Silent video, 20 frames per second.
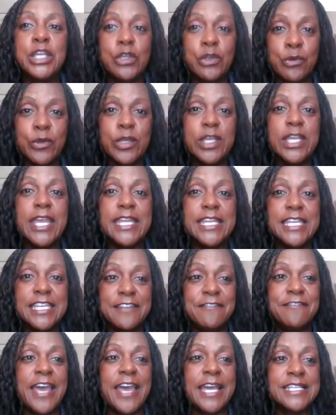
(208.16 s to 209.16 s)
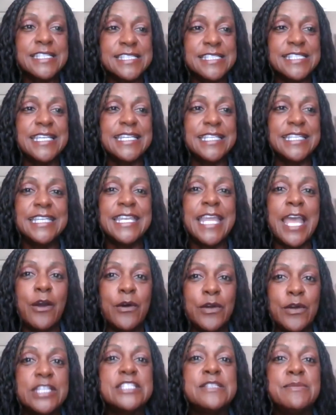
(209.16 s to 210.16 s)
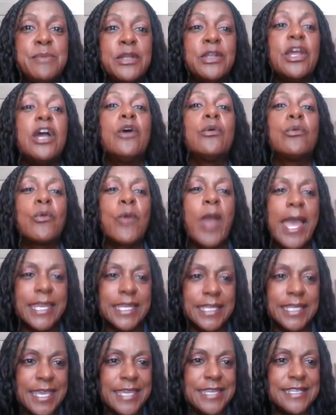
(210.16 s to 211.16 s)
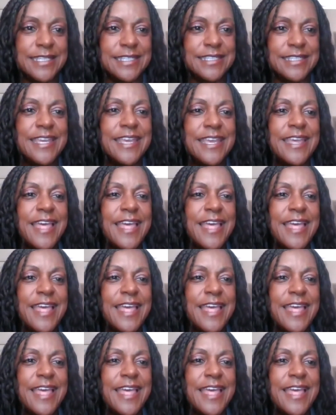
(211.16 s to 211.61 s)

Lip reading: created a vaccine and now it's been eradicated.